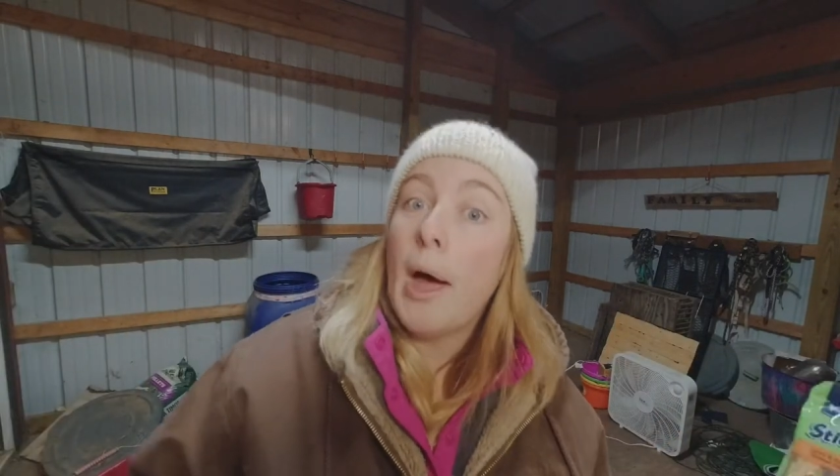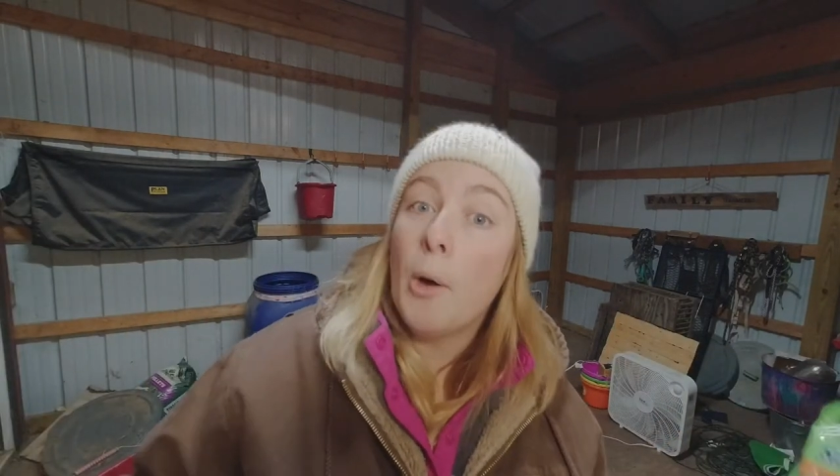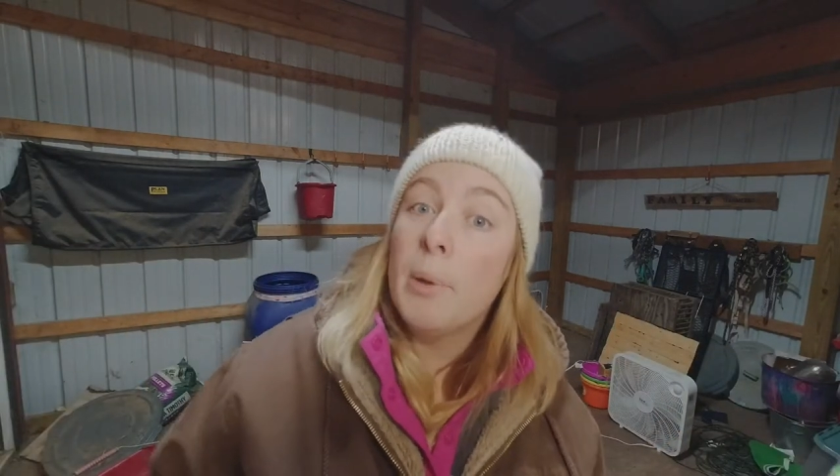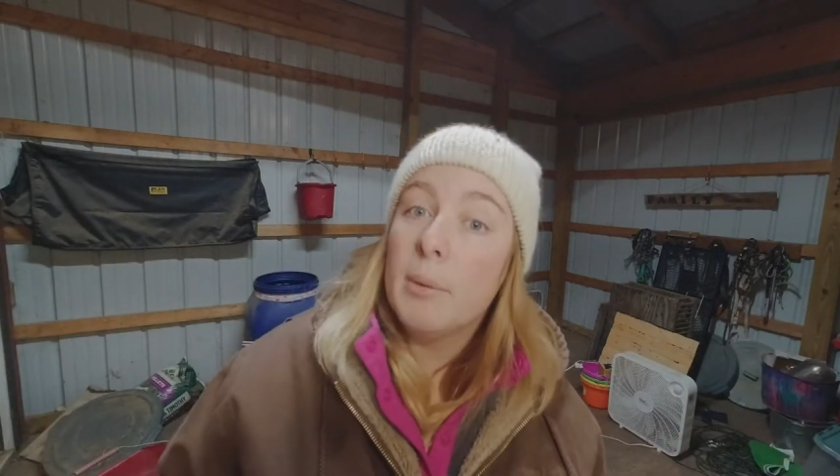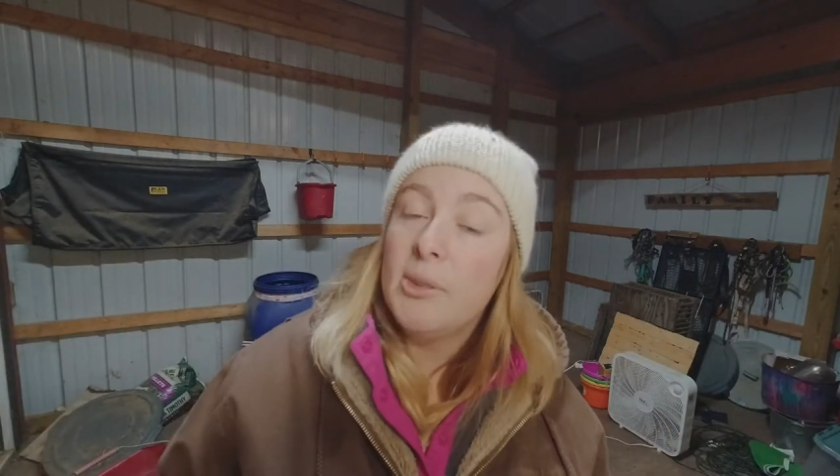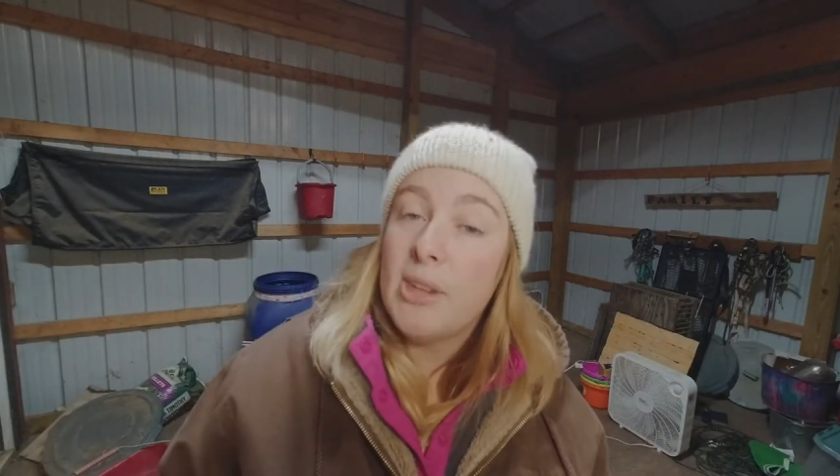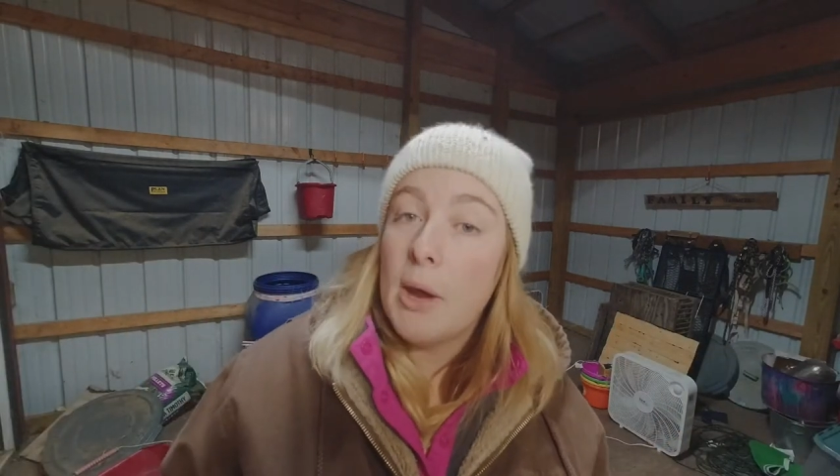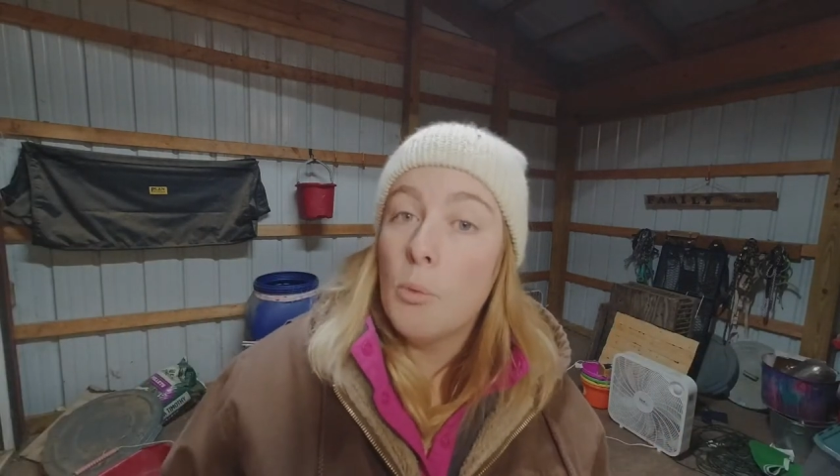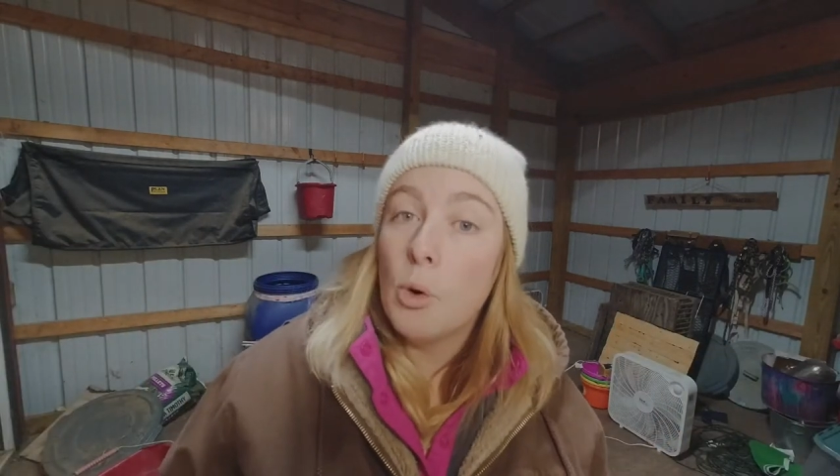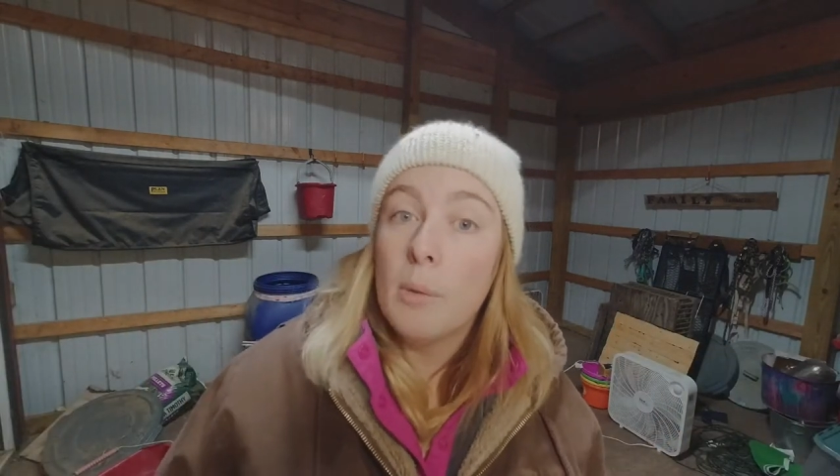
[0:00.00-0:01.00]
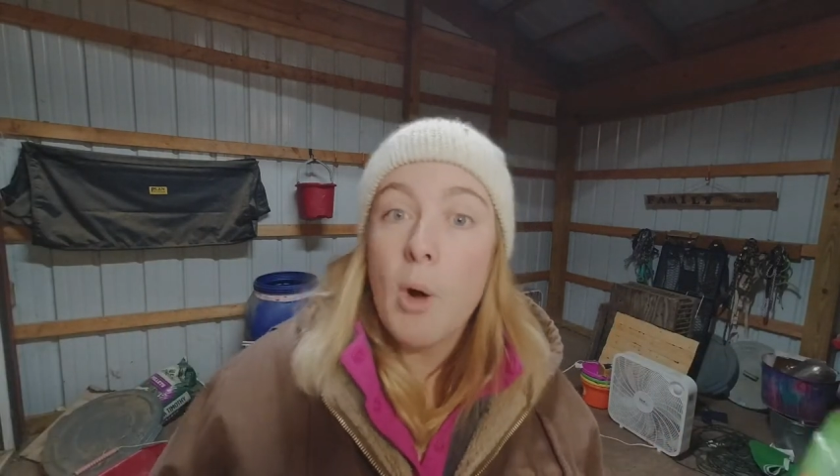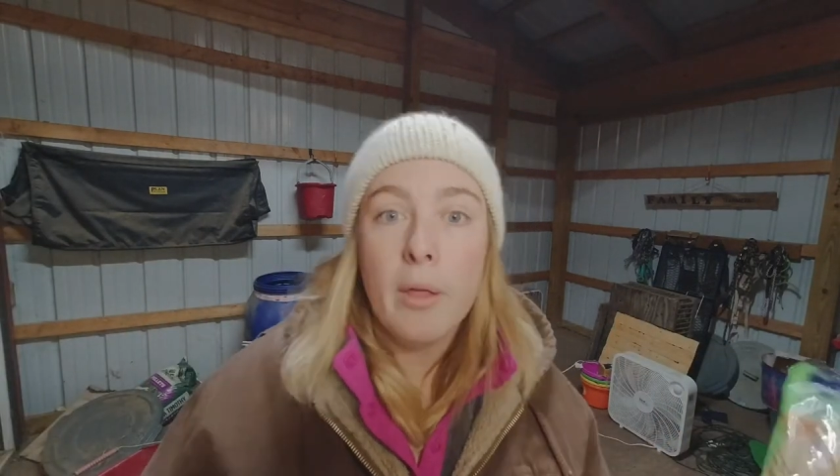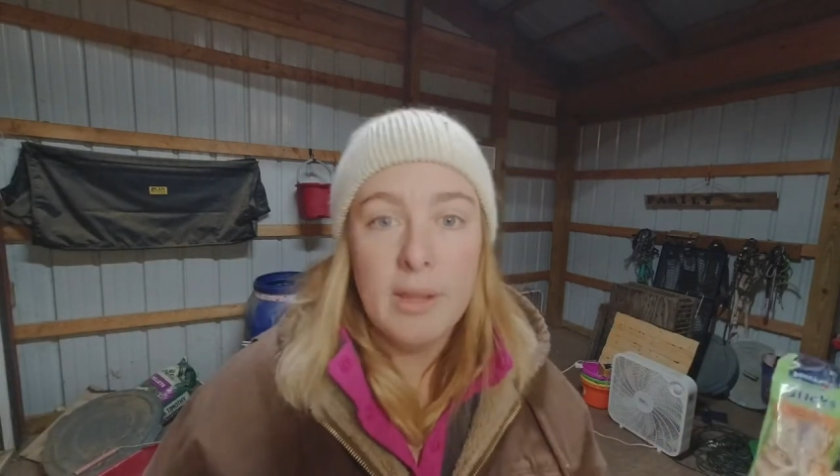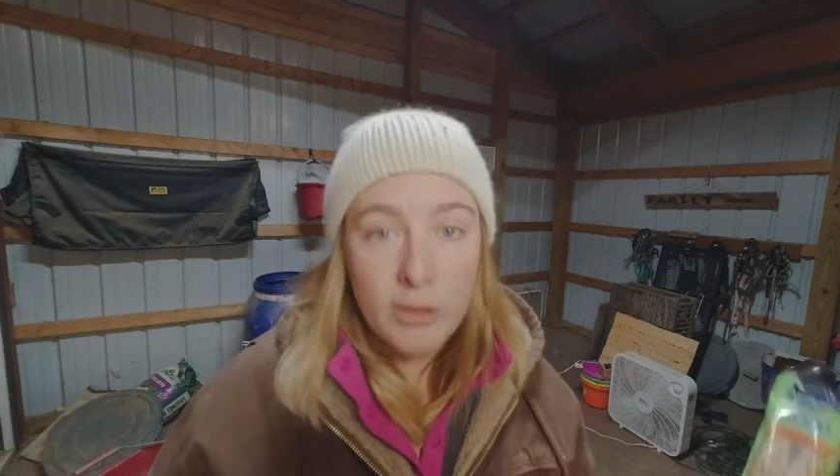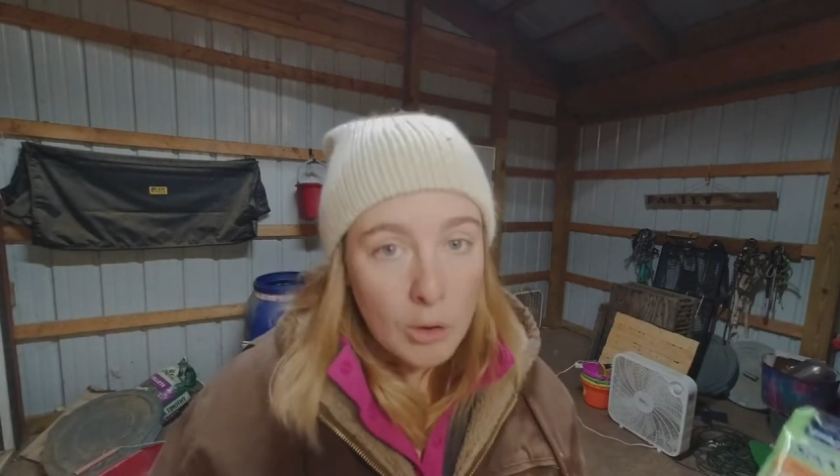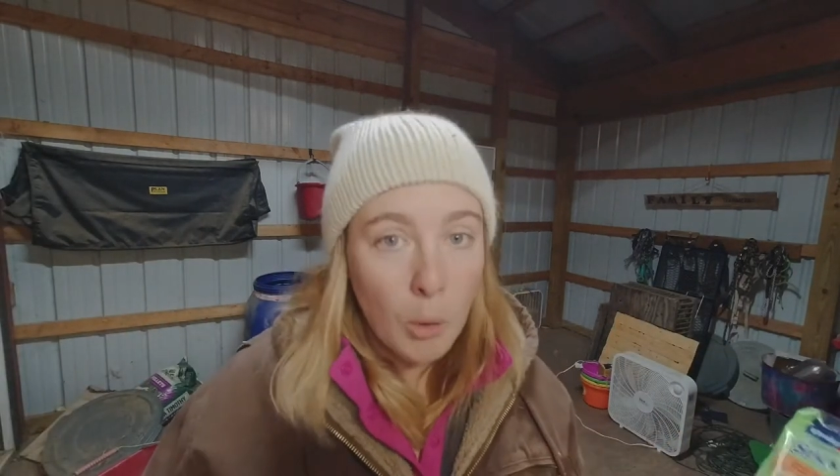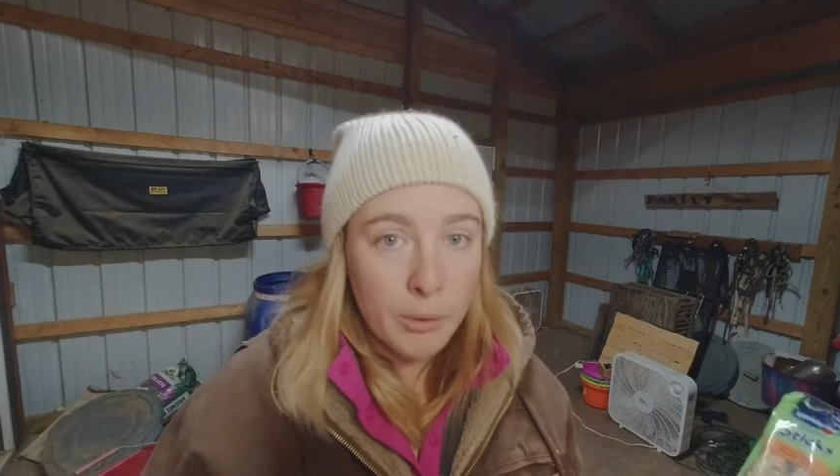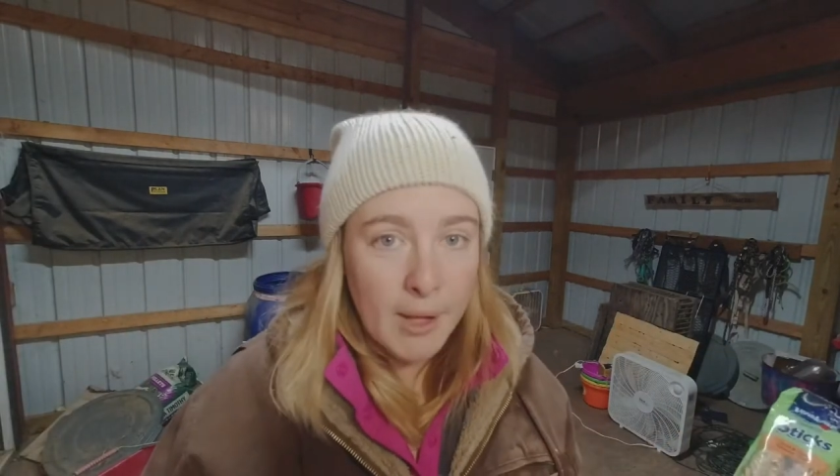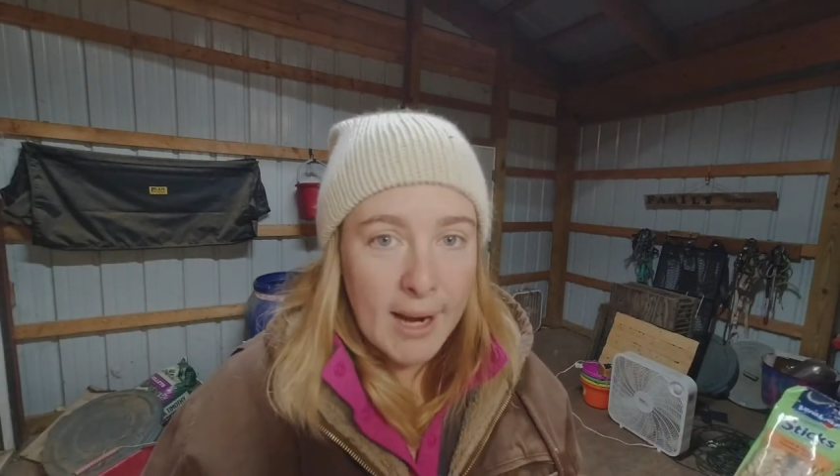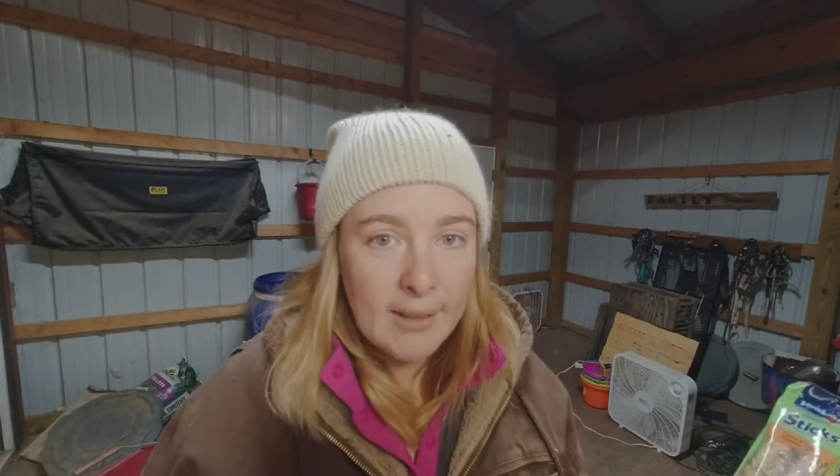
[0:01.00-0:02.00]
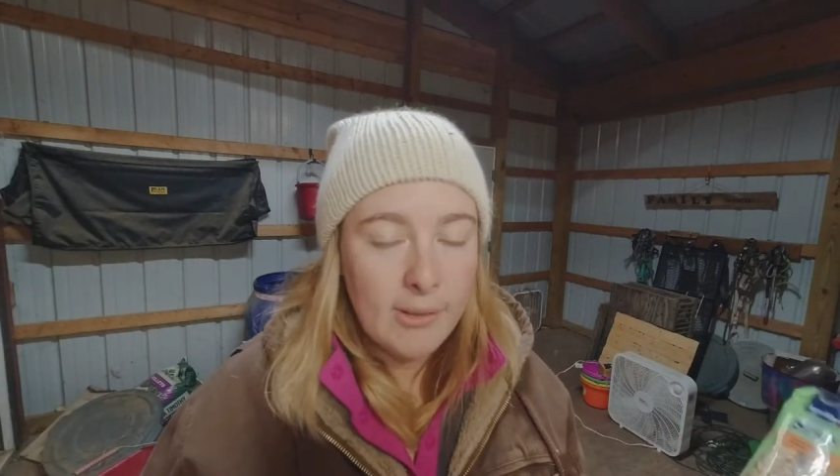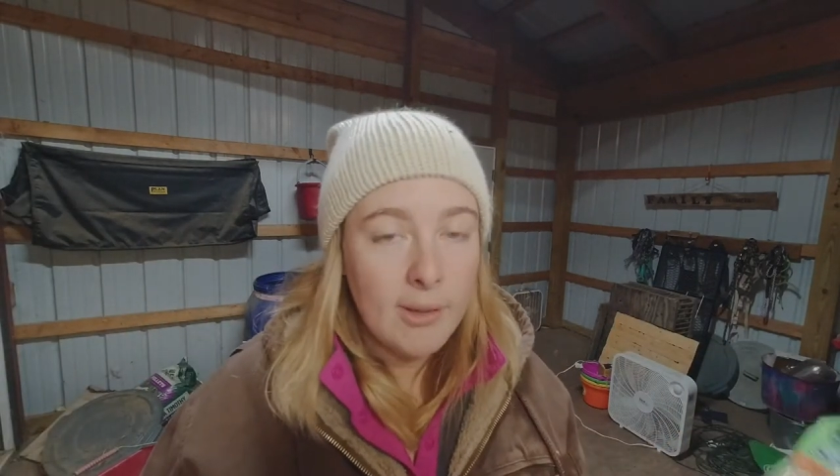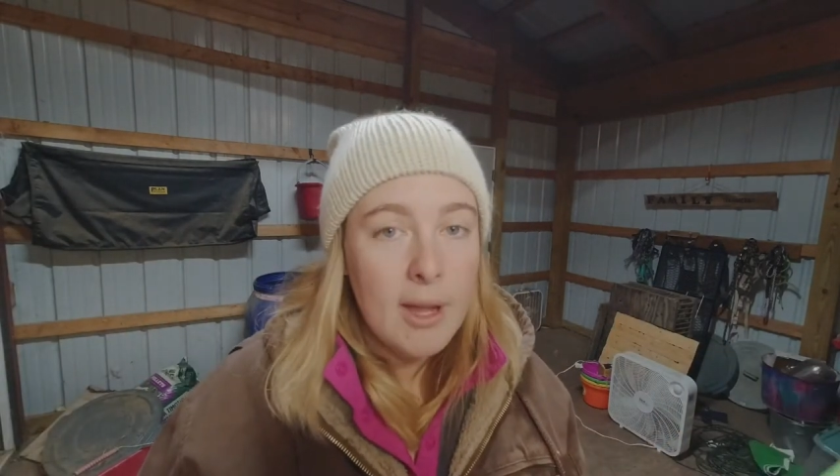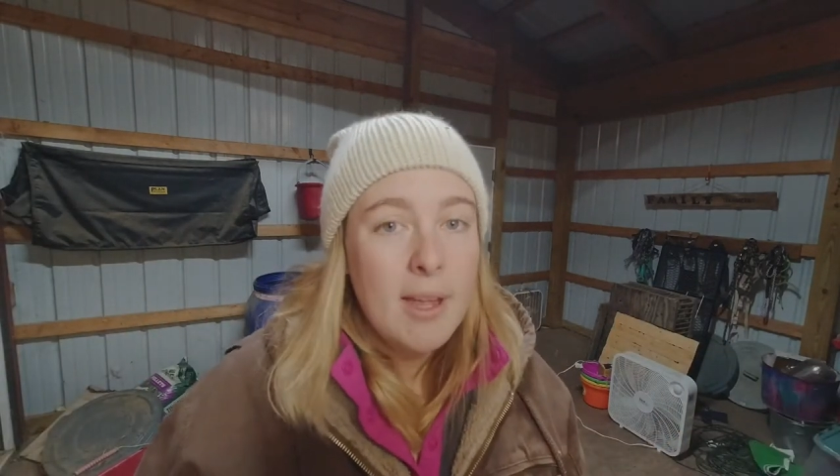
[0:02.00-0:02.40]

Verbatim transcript: help him stay warm on these cold nights.